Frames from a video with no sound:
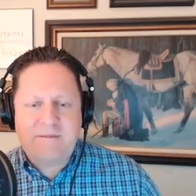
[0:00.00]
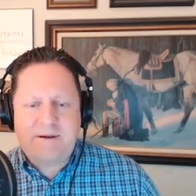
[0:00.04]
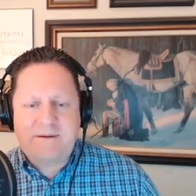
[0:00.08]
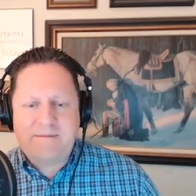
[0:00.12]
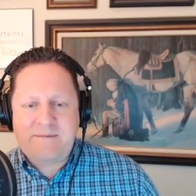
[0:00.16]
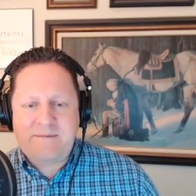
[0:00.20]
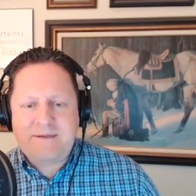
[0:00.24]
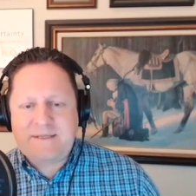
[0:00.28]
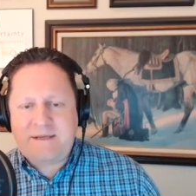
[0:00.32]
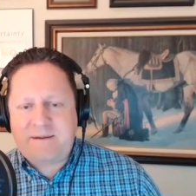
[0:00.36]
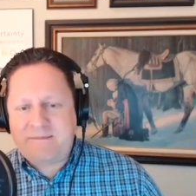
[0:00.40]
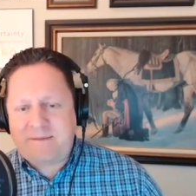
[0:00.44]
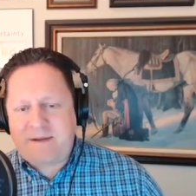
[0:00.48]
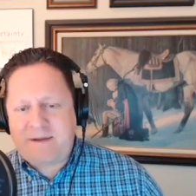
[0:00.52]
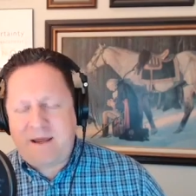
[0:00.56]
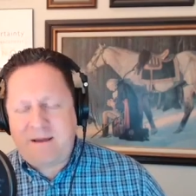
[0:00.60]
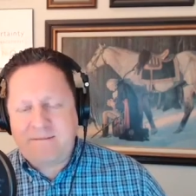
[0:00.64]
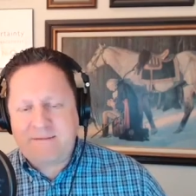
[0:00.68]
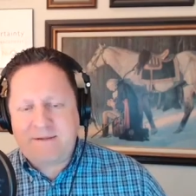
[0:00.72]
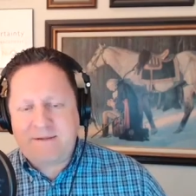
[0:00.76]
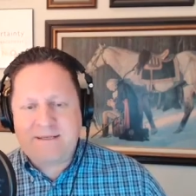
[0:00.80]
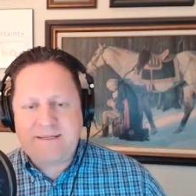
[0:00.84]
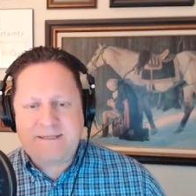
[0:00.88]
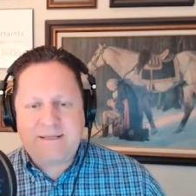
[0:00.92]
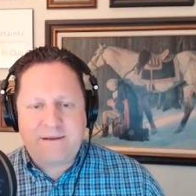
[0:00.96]
I mean,
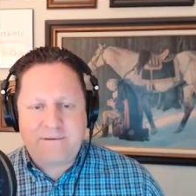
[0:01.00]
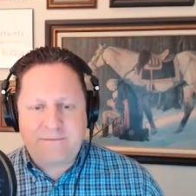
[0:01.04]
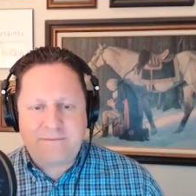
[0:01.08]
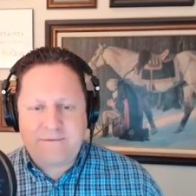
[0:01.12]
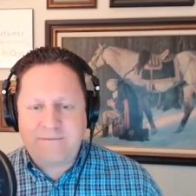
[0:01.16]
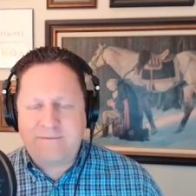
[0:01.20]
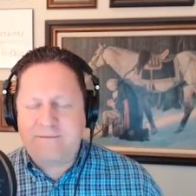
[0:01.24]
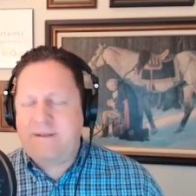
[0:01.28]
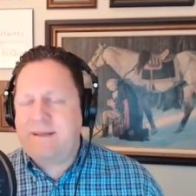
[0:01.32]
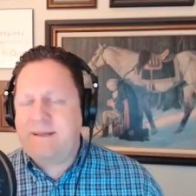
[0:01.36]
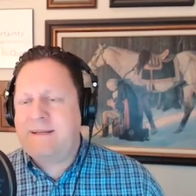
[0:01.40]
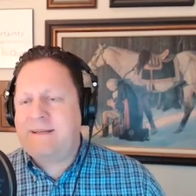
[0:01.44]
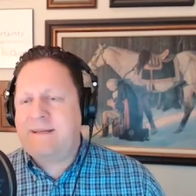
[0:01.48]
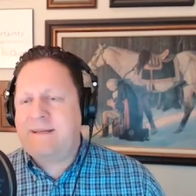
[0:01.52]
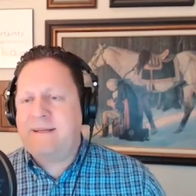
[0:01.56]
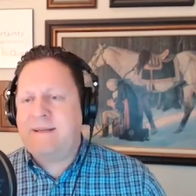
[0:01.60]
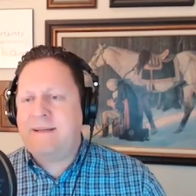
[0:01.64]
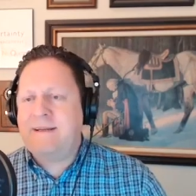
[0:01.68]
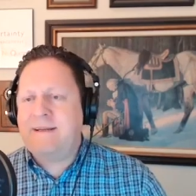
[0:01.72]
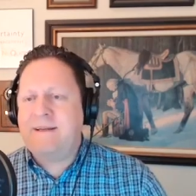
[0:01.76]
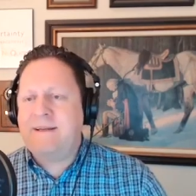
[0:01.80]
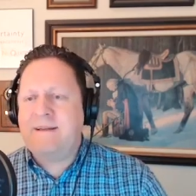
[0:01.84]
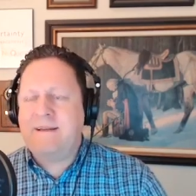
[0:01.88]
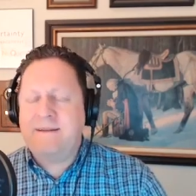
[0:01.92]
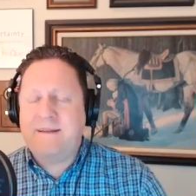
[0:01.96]
sometimes it's
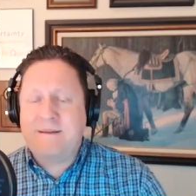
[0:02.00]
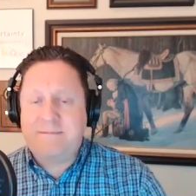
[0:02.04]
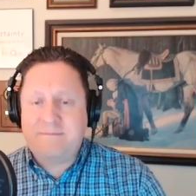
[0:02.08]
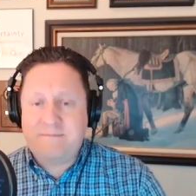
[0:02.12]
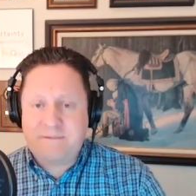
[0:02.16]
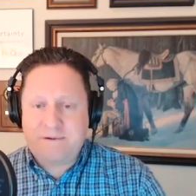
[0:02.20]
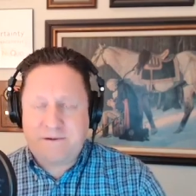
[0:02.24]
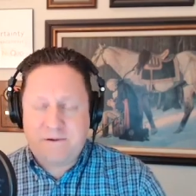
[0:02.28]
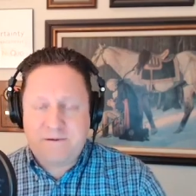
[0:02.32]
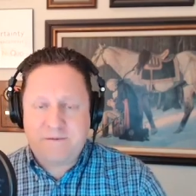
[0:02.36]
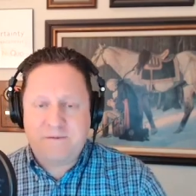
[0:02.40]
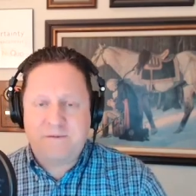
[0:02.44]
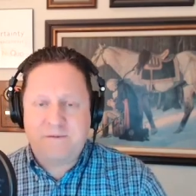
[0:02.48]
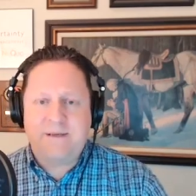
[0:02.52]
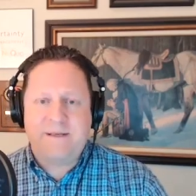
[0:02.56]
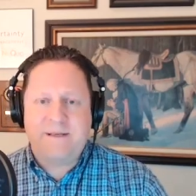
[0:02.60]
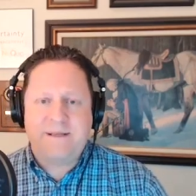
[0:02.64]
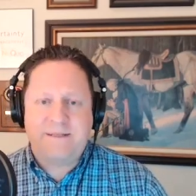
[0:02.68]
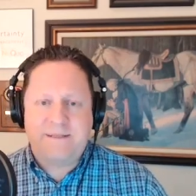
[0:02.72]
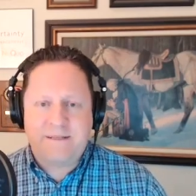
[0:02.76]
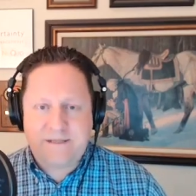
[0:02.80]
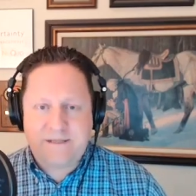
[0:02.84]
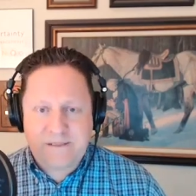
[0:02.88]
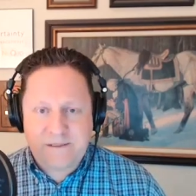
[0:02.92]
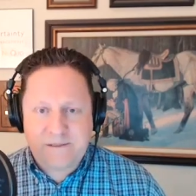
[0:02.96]
self-inflicted, usually
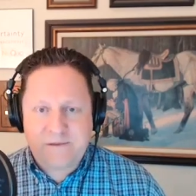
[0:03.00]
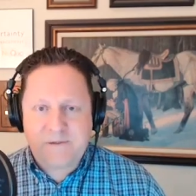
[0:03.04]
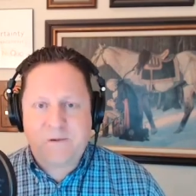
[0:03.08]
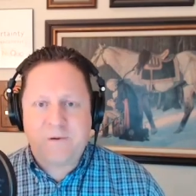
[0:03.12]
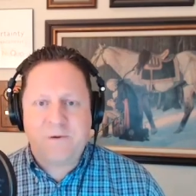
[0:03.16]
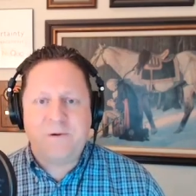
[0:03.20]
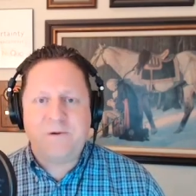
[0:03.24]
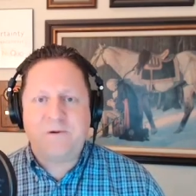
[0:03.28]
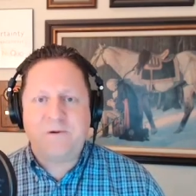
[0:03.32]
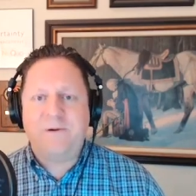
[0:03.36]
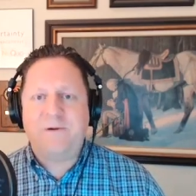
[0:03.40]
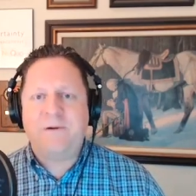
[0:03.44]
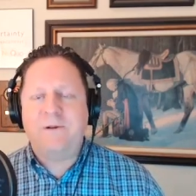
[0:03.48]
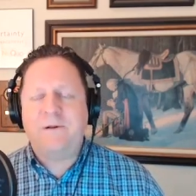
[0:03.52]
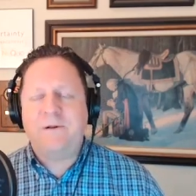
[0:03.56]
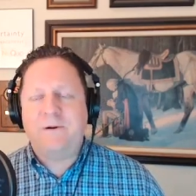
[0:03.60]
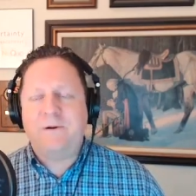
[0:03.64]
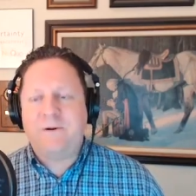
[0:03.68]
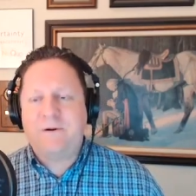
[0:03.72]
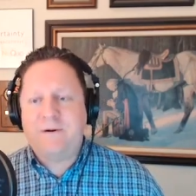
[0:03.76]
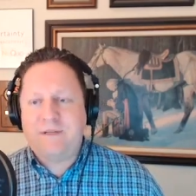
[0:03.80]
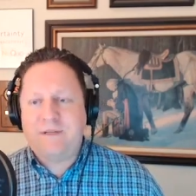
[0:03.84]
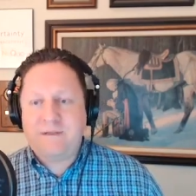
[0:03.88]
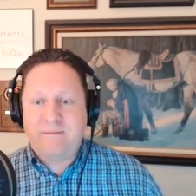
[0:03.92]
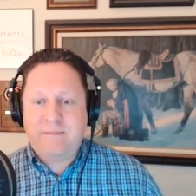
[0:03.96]
it's external,
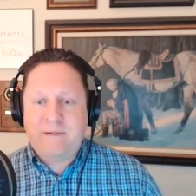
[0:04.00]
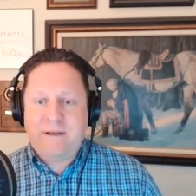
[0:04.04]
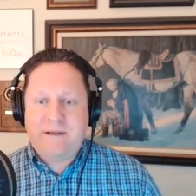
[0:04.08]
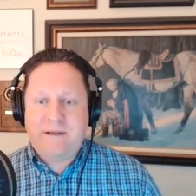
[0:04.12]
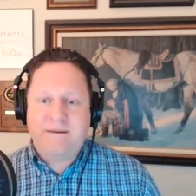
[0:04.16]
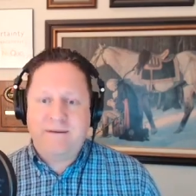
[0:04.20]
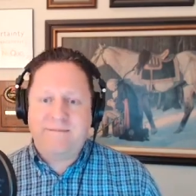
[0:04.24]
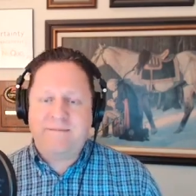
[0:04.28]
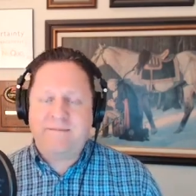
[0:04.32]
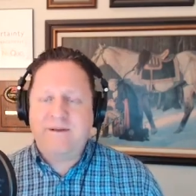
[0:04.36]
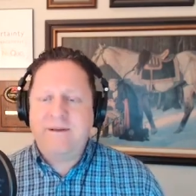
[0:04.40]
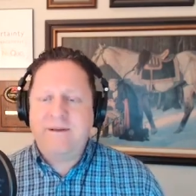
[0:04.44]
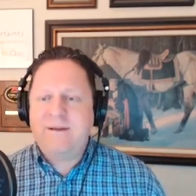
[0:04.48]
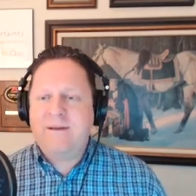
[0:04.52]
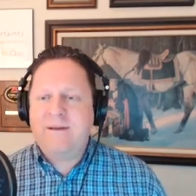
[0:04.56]
or it's being